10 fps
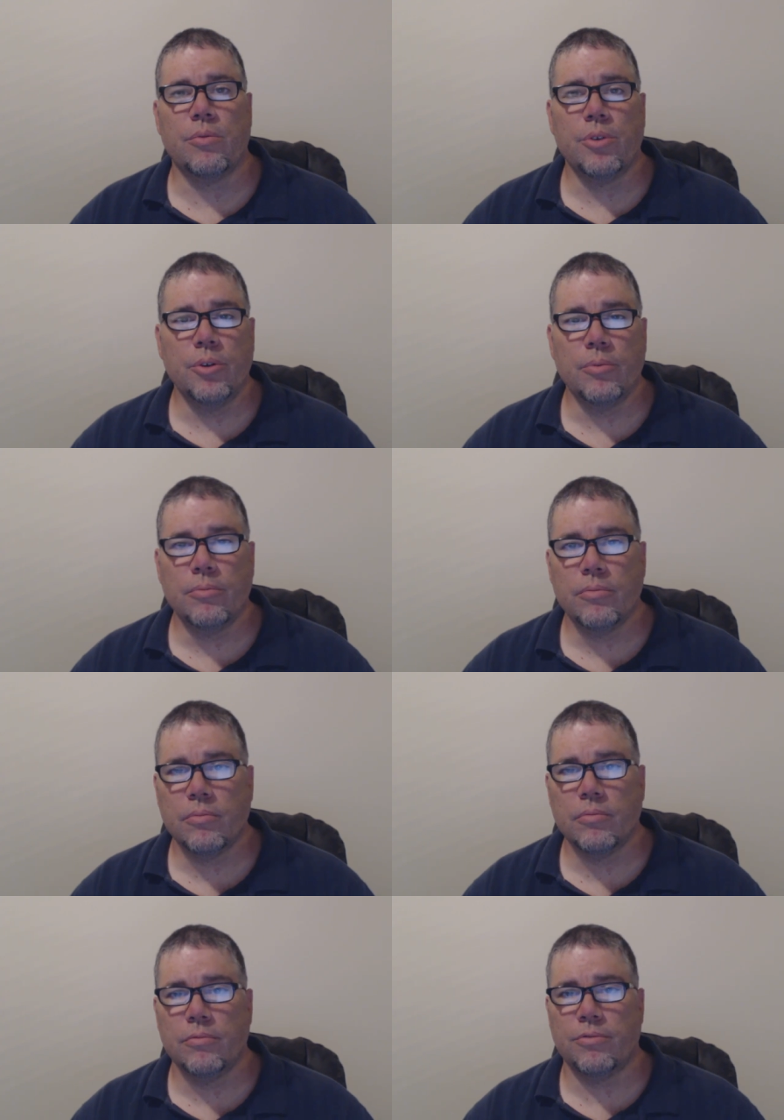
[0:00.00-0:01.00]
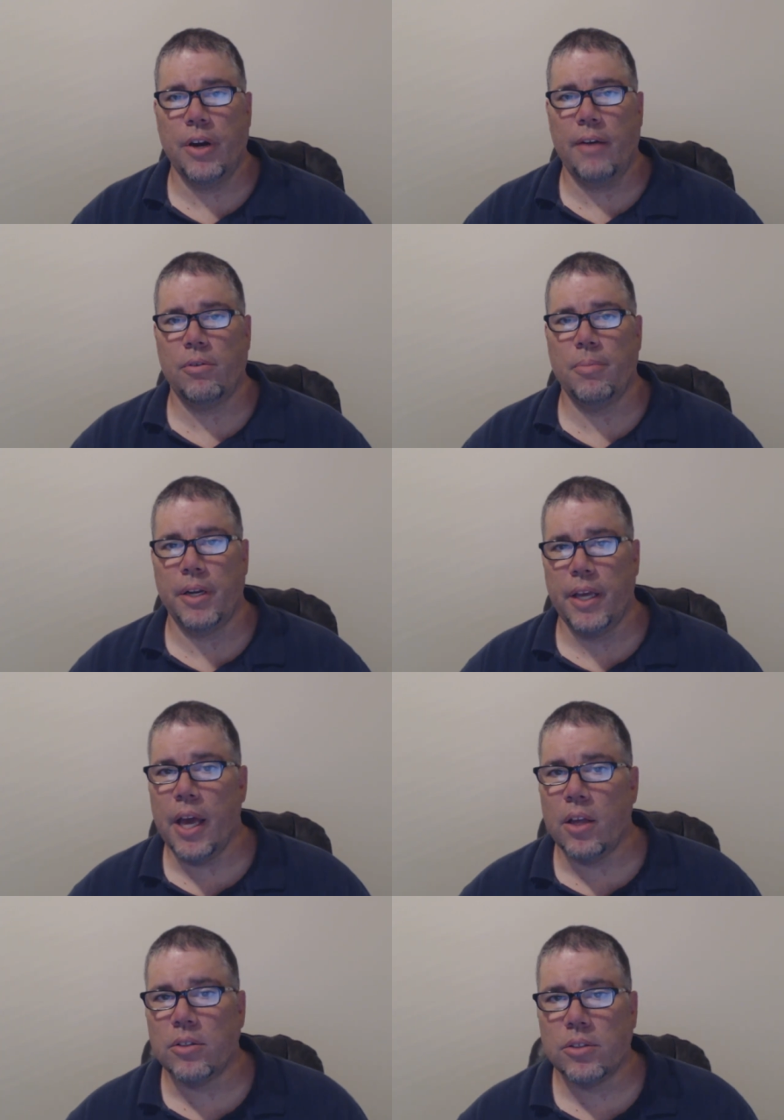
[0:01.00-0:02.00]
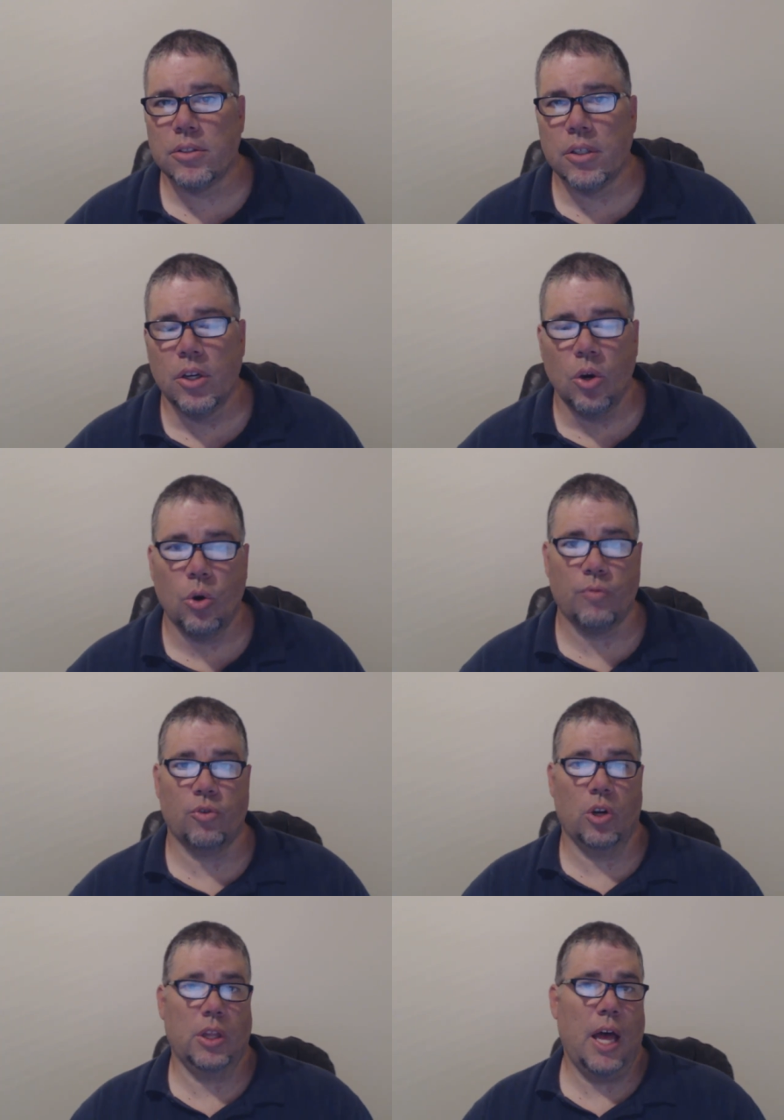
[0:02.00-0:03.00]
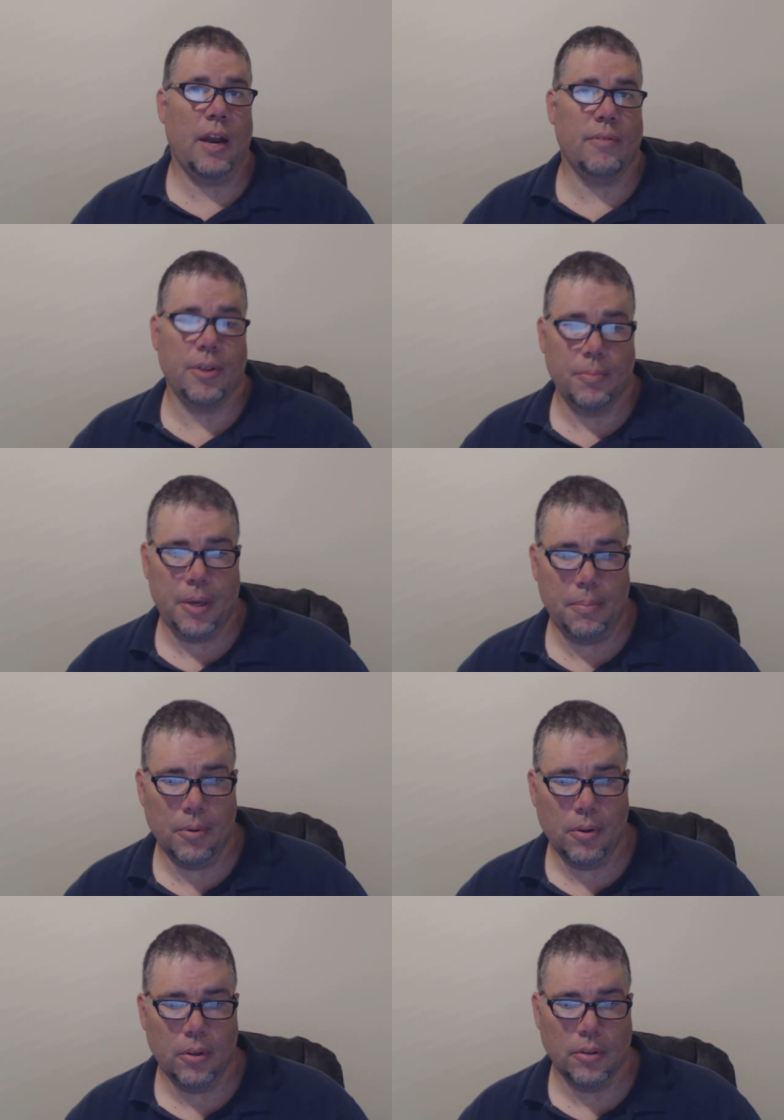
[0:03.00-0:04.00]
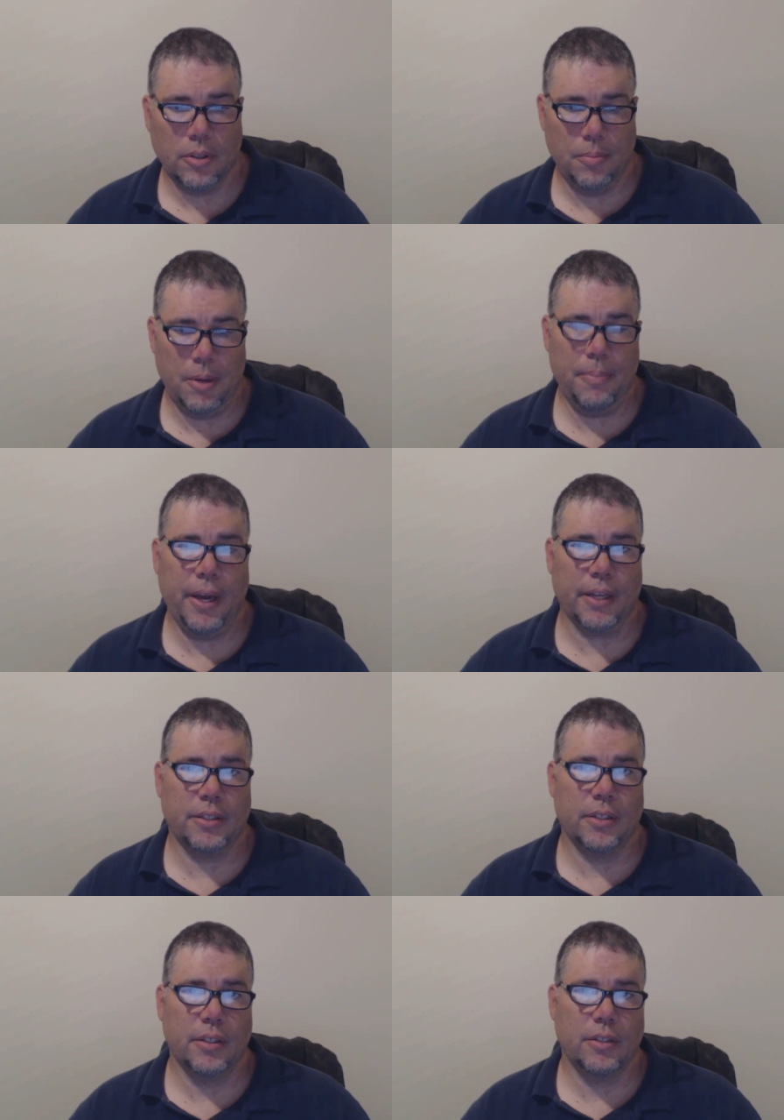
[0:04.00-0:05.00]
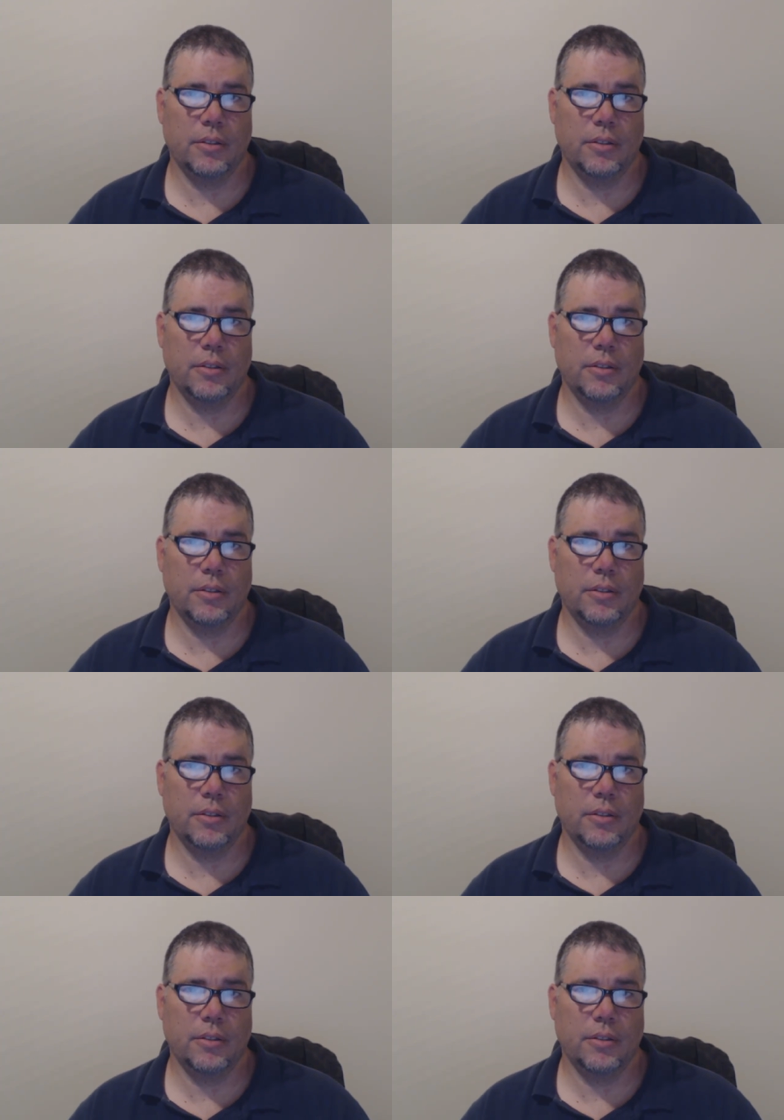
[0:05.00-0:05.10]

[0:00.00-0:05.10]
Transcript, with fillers: there room for everybody else or for a lot of other people to be picked,